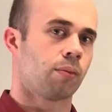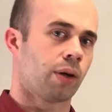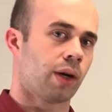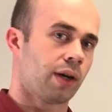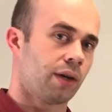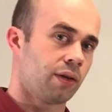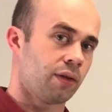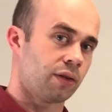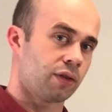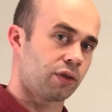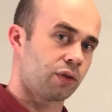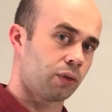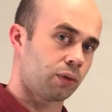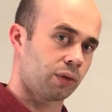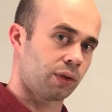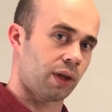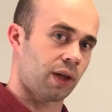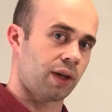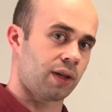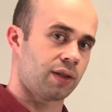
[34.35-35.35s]
Prior to the Song
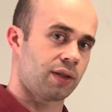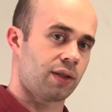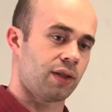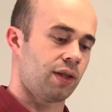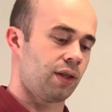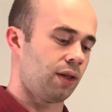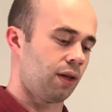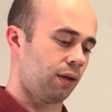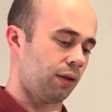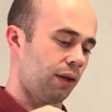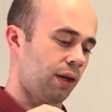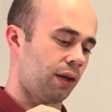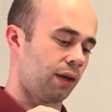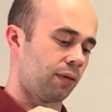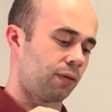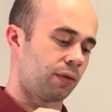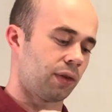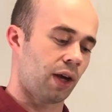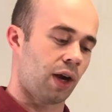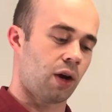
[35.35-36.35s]
Dynasty, a lot
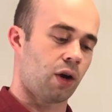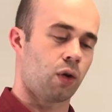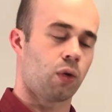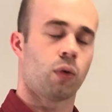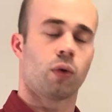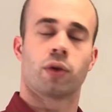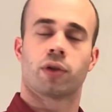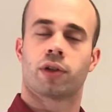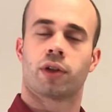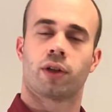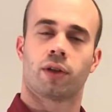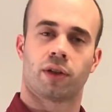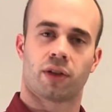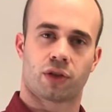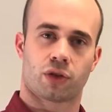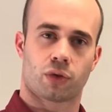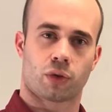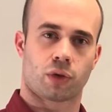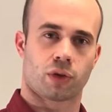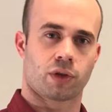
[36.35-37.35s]
of Dao or single-edged
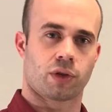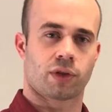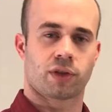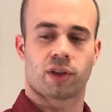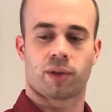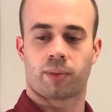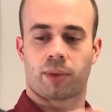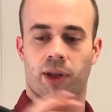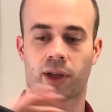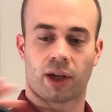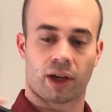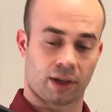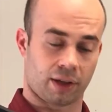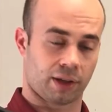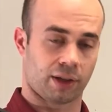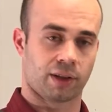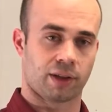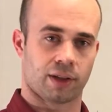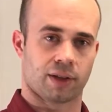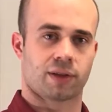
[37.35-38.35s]
swords look something kind of
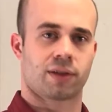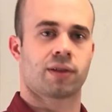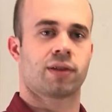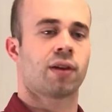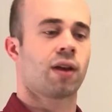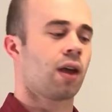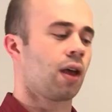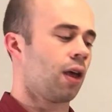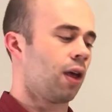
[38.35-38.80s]
like this.